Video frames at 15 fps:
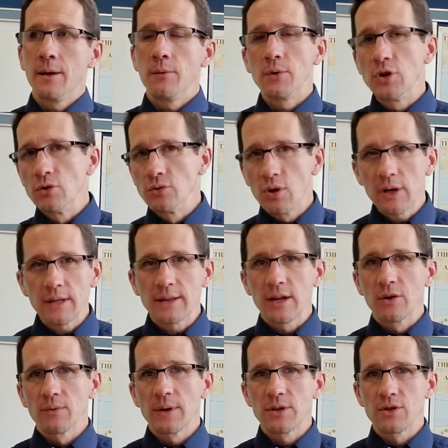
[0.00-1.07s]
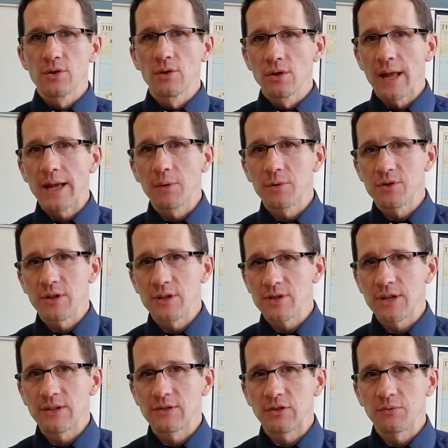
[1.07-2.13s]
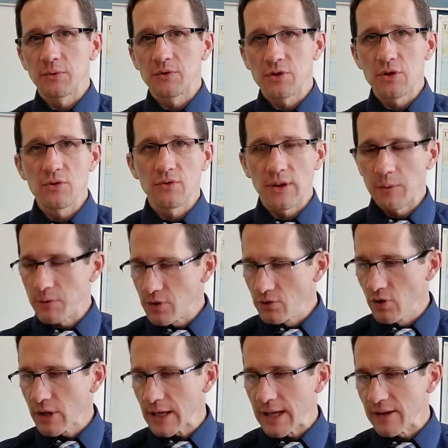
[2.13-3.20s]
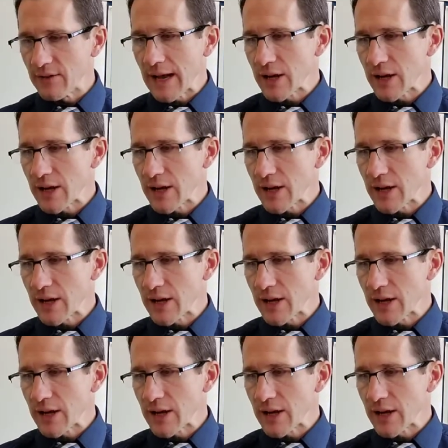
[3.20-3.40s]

When you look at the original language that Jesus was using, when you look at his